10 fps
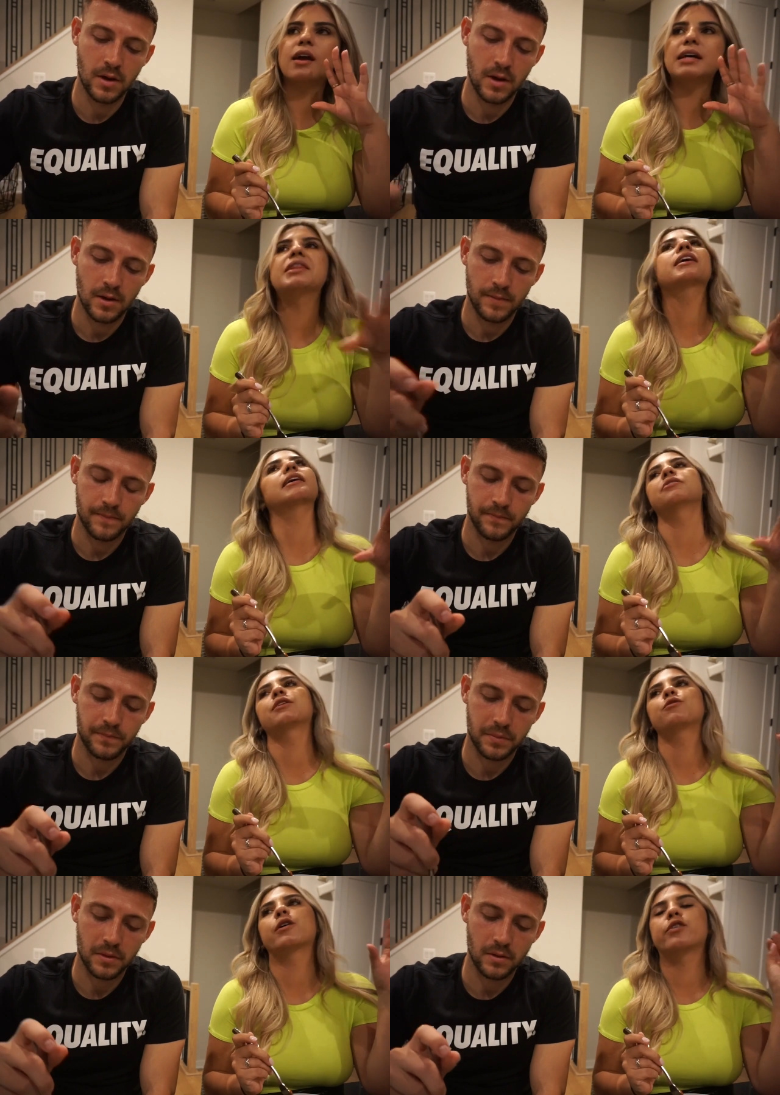Speaker 1: I think I don't
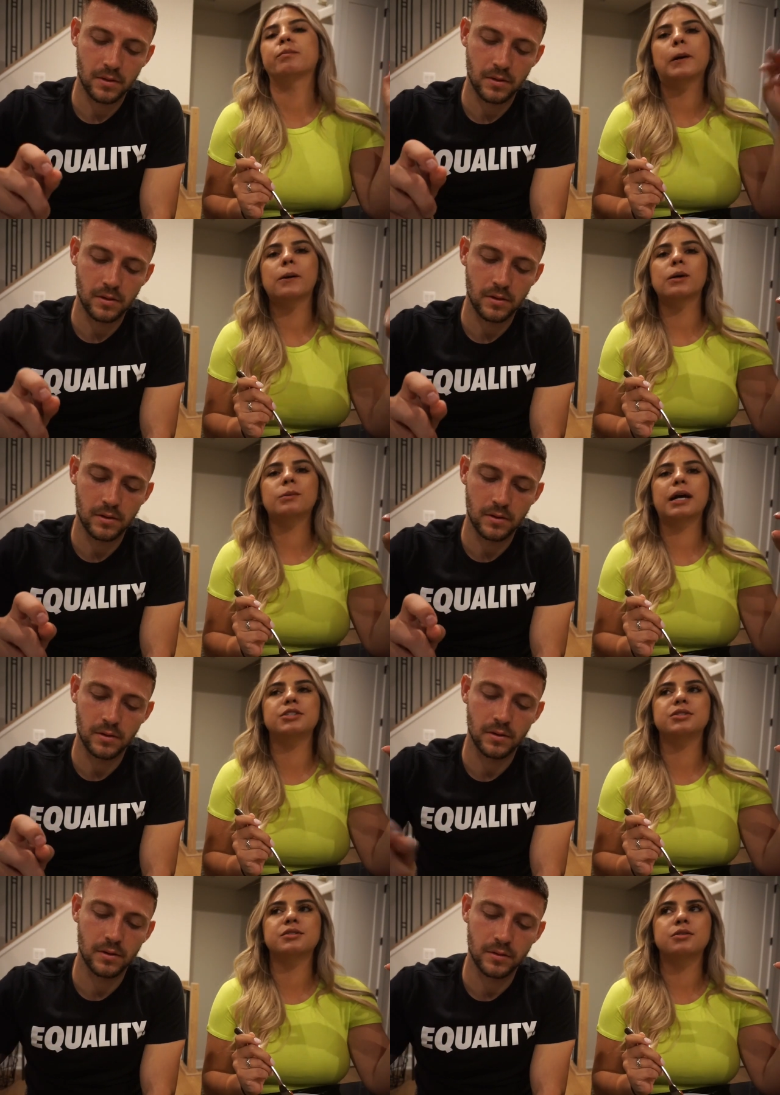have a favorite part. I
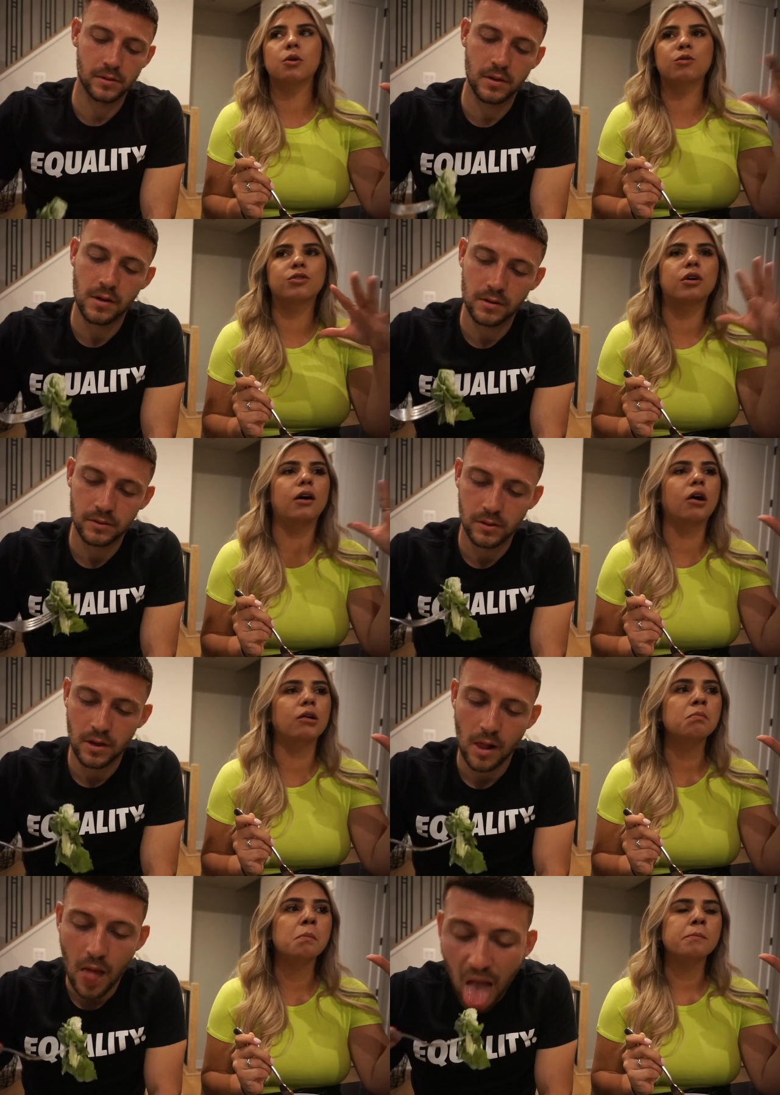just
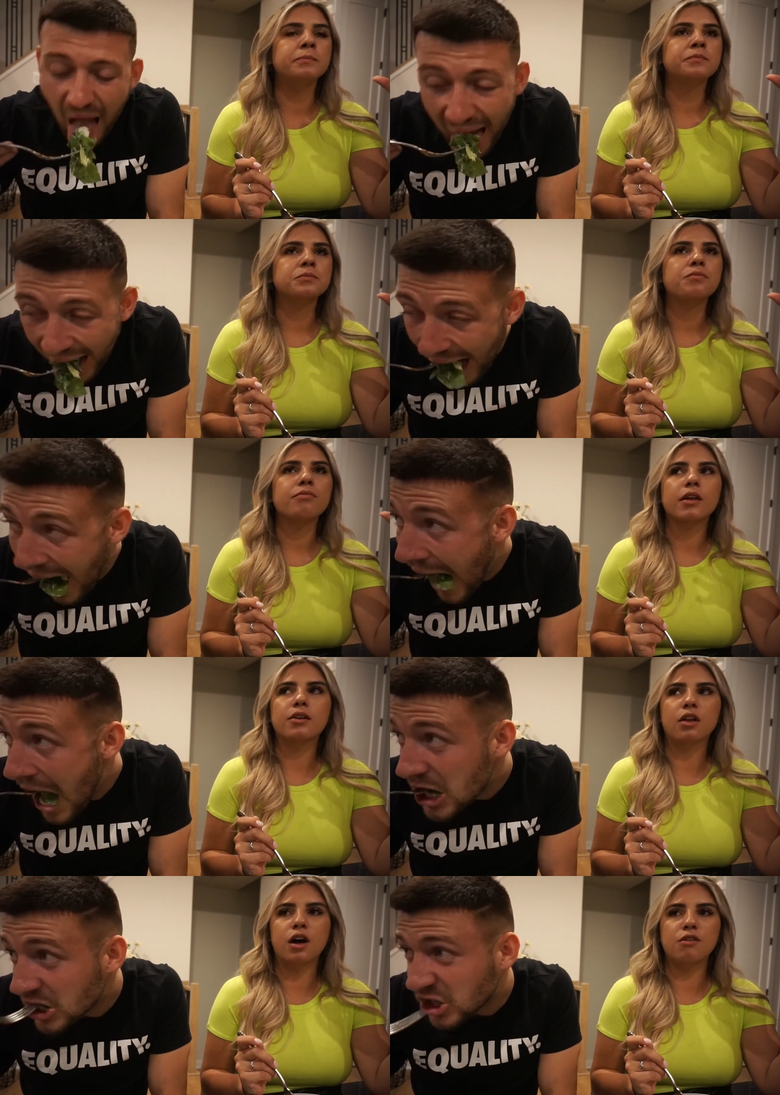overall
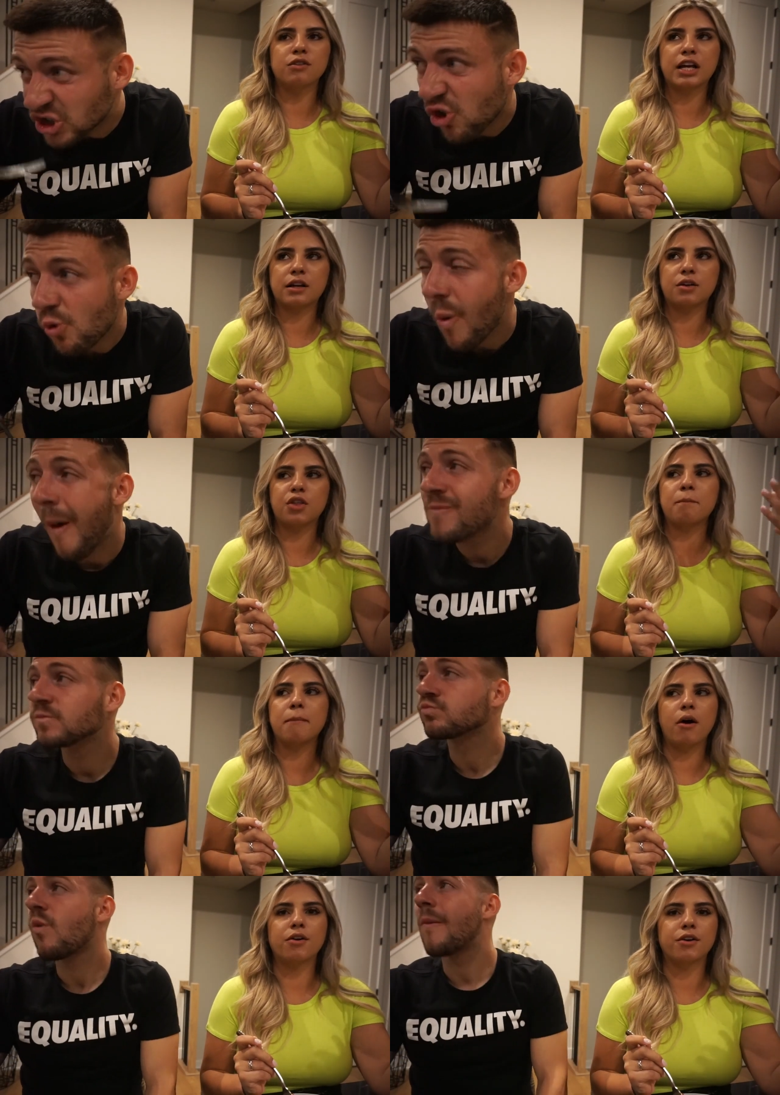love like the
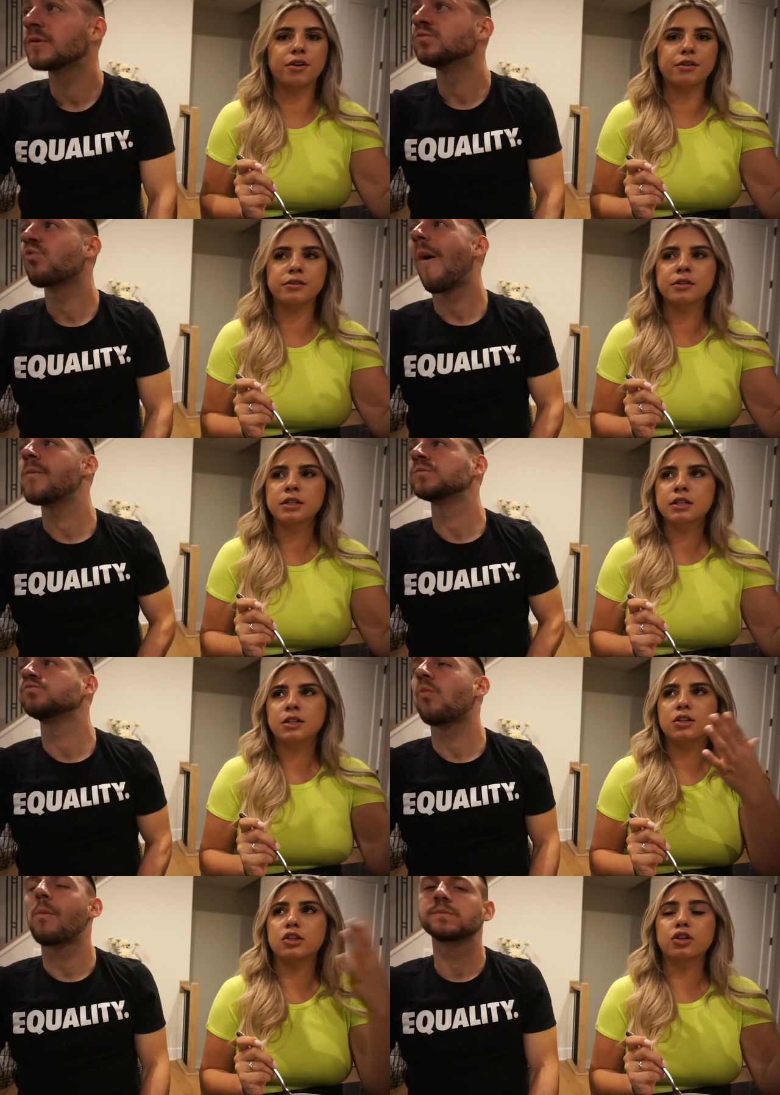modern
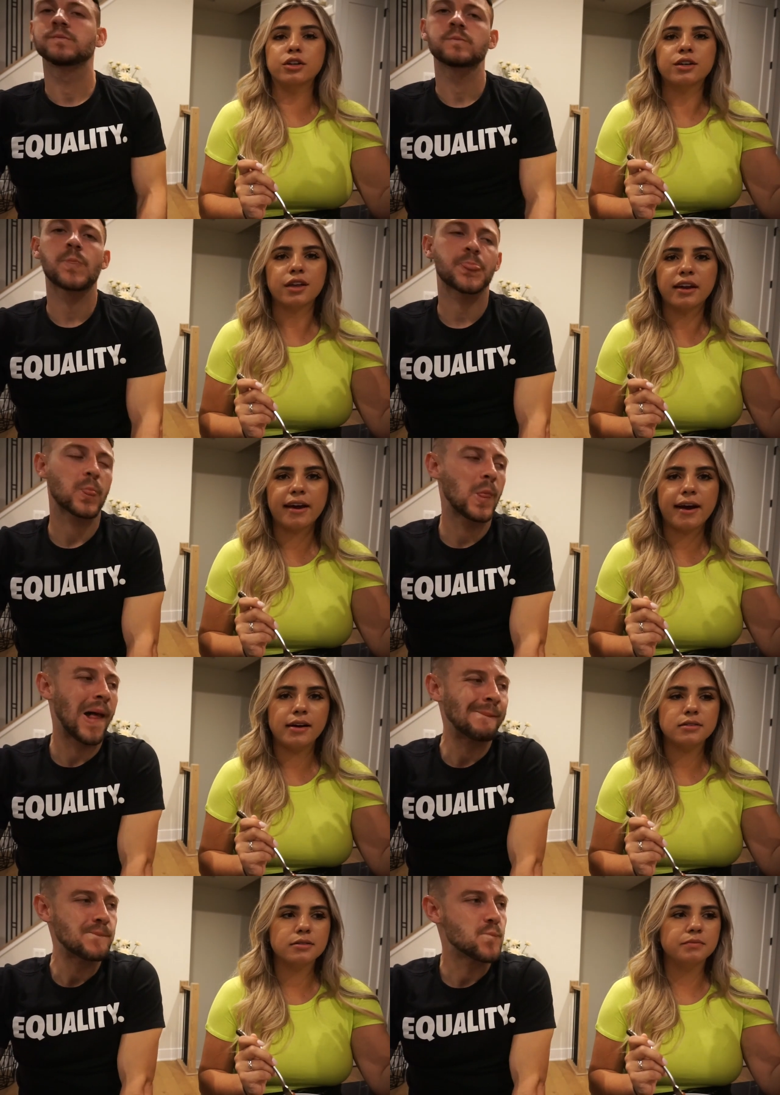look that it
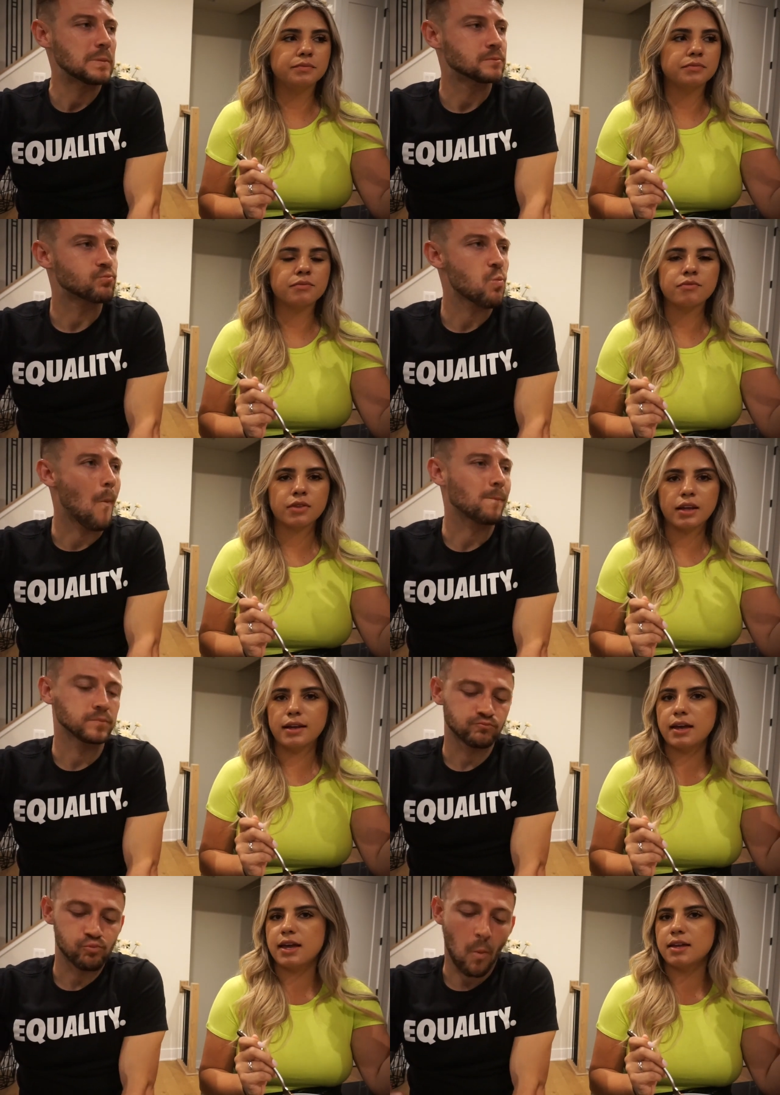has
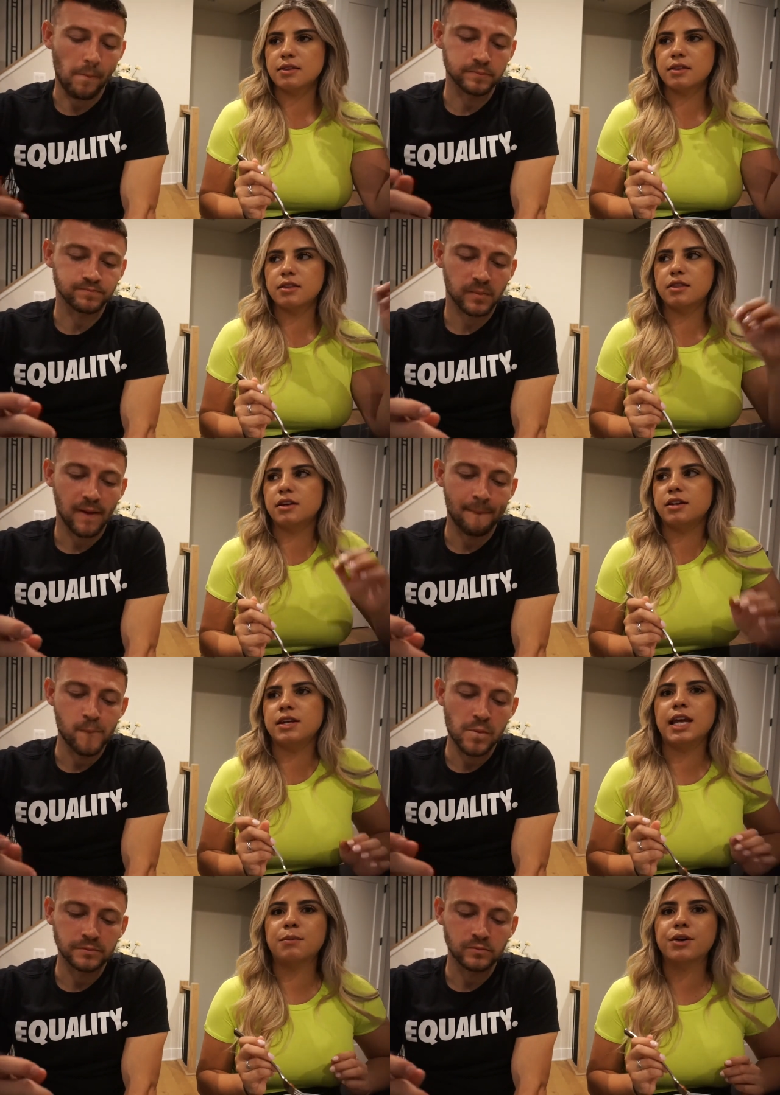and the
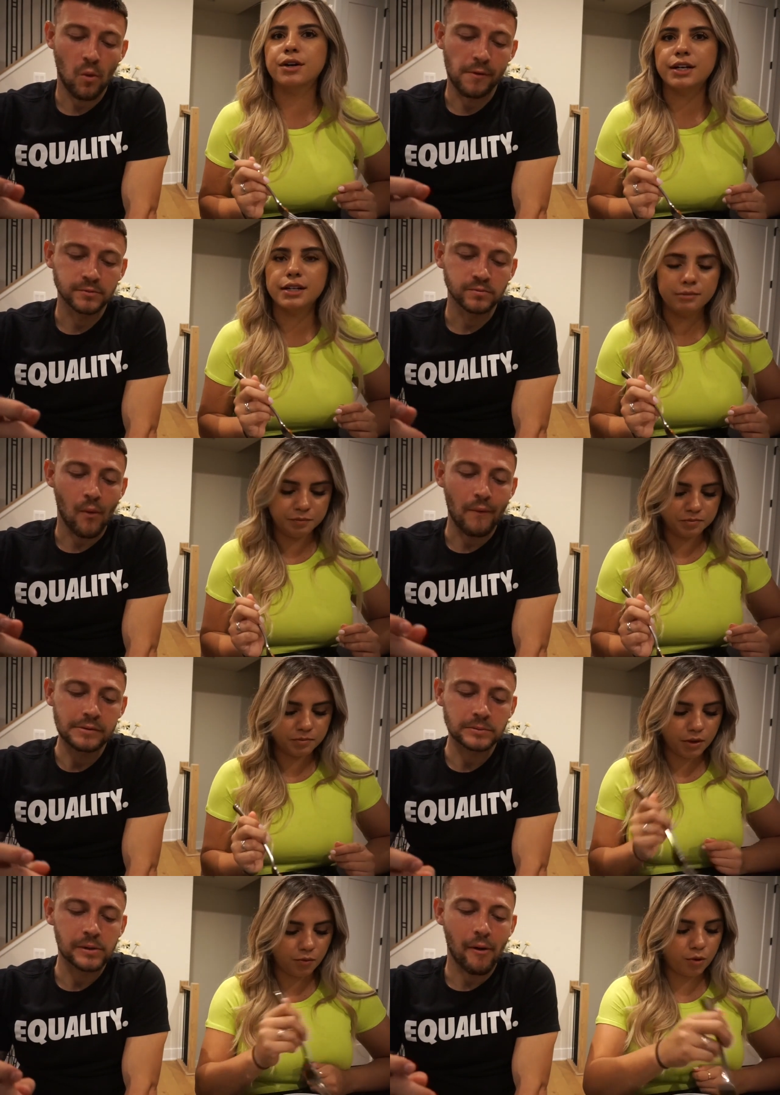neighborhood
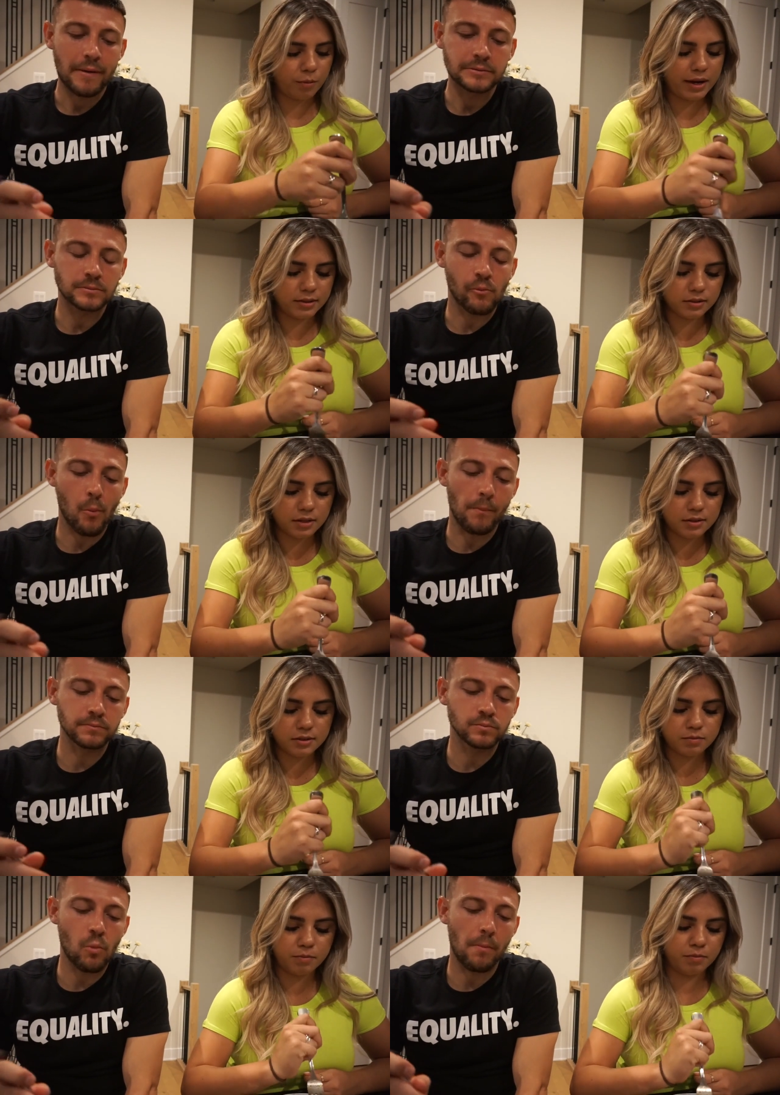reminds us,